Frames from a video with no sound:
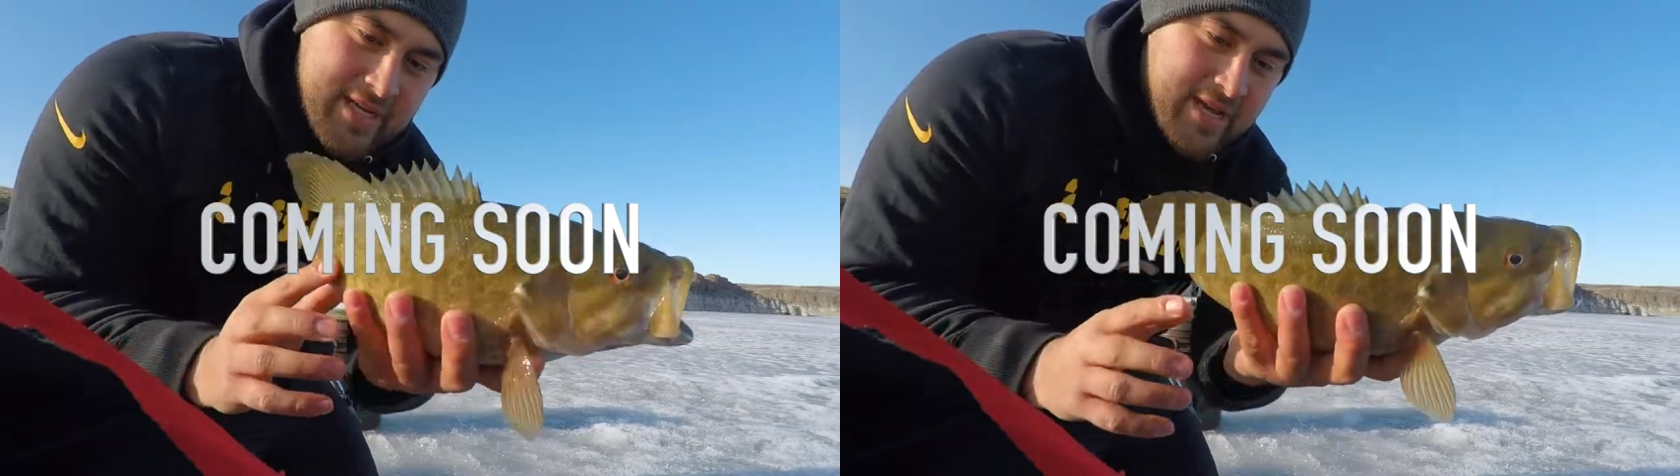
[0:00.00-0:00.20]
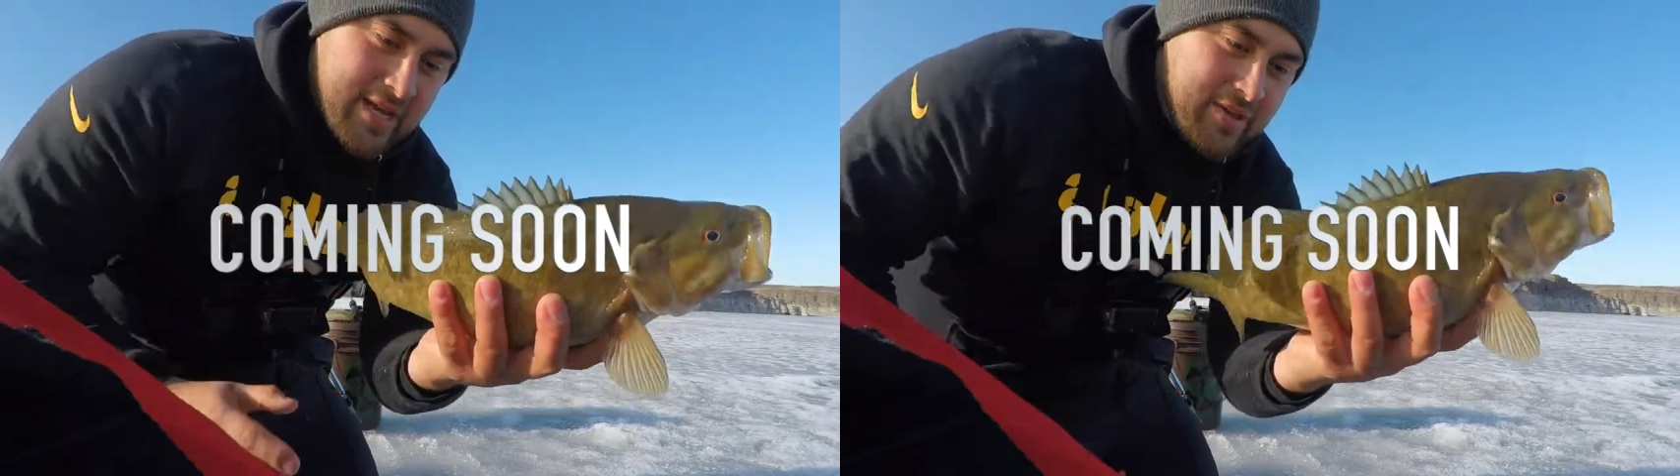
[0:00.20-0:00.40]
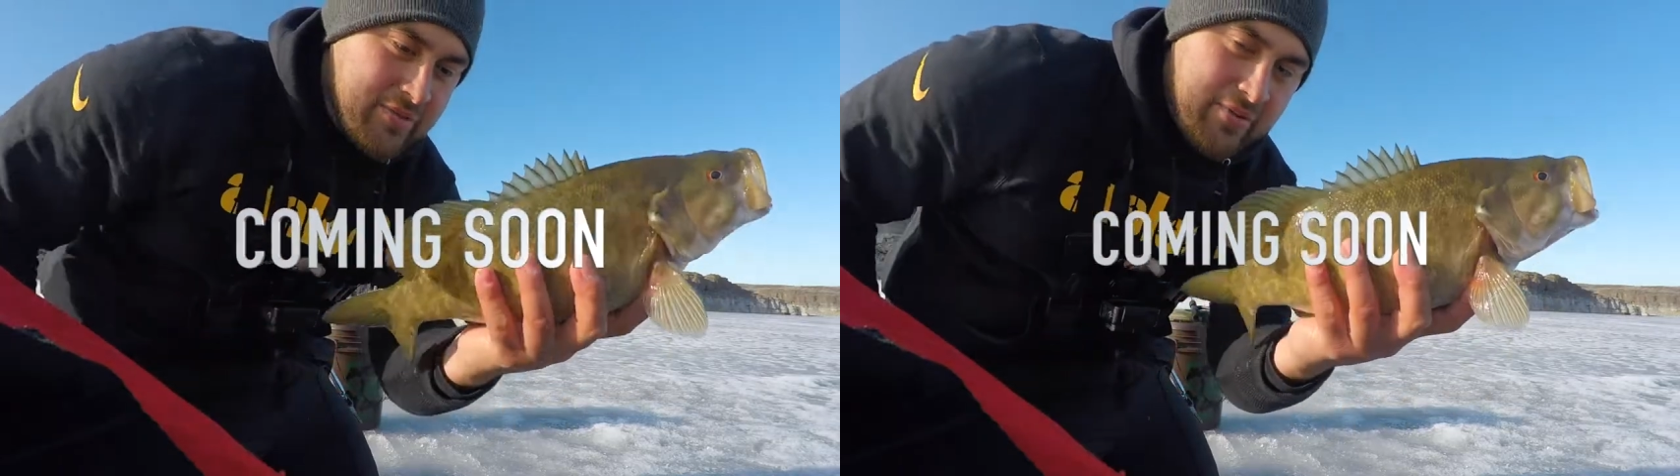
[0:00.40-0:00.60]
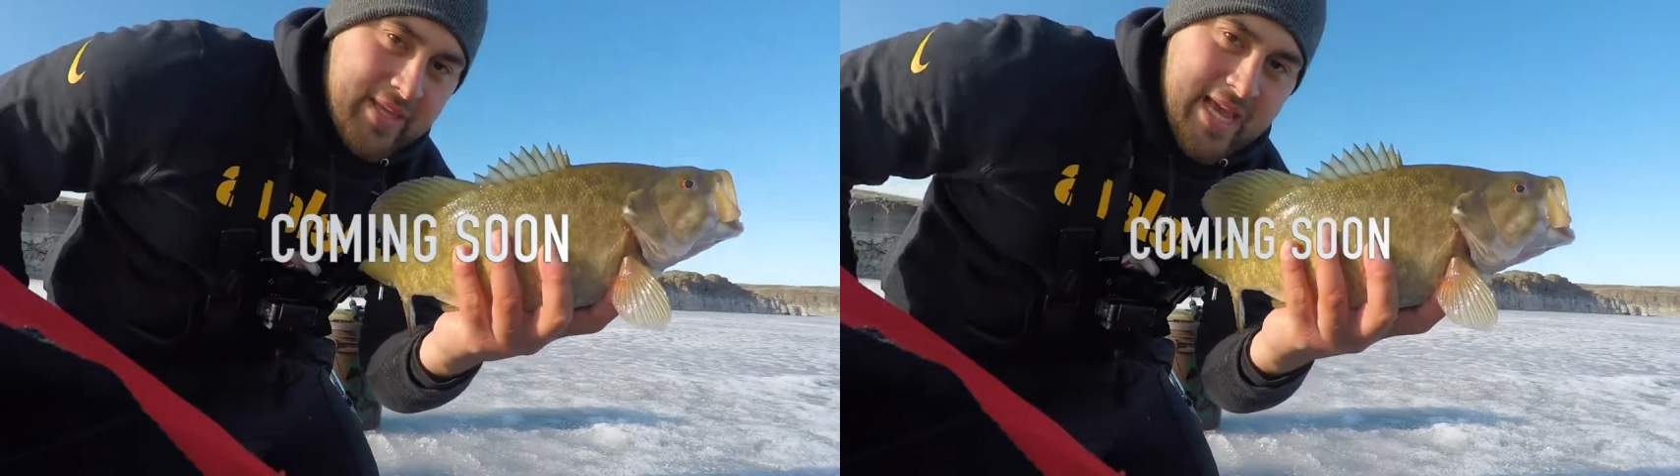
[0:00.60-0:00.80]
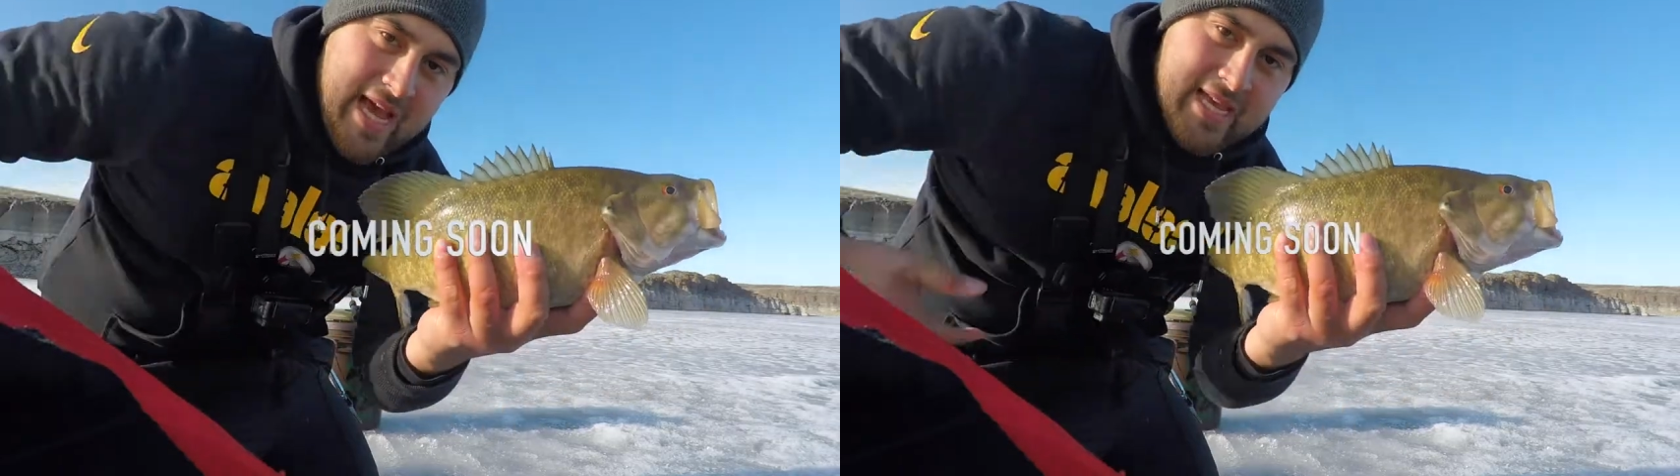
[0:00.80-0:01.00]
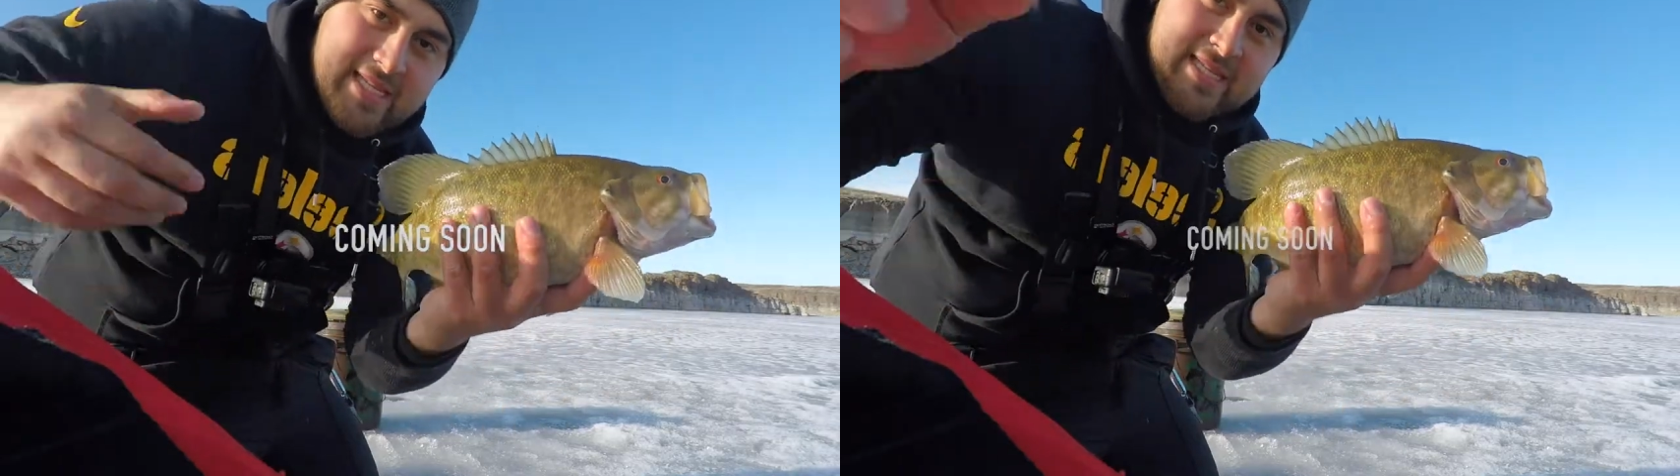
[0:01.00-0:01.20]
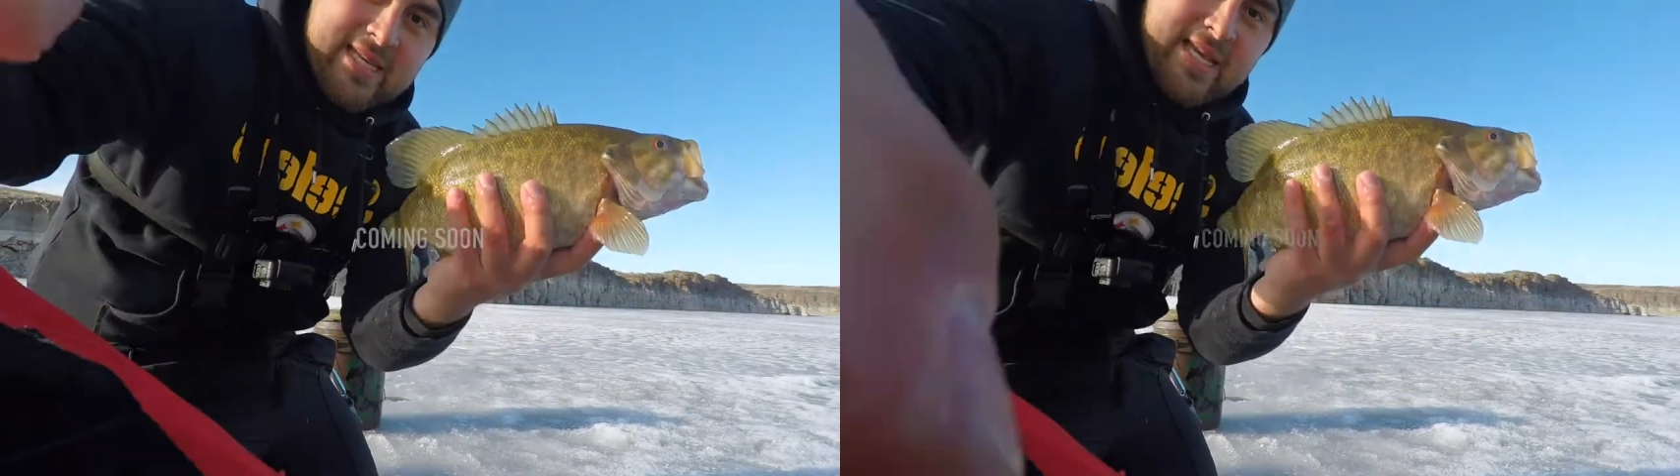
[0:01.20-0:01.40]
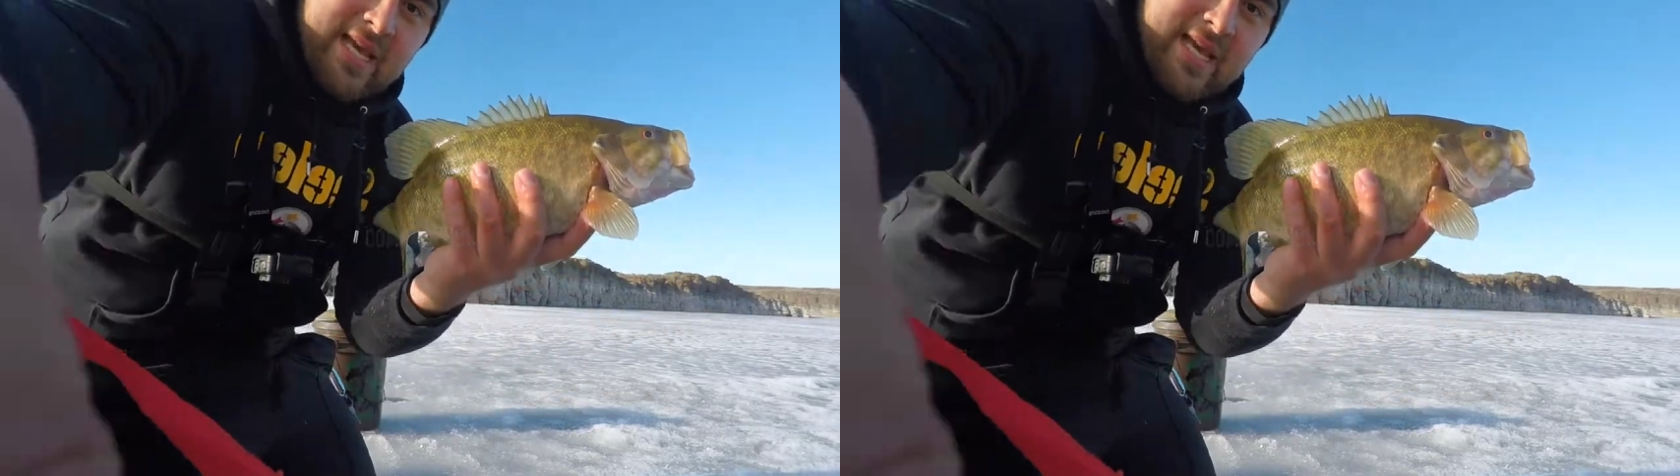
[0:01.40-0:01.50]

But like I said, I'm excited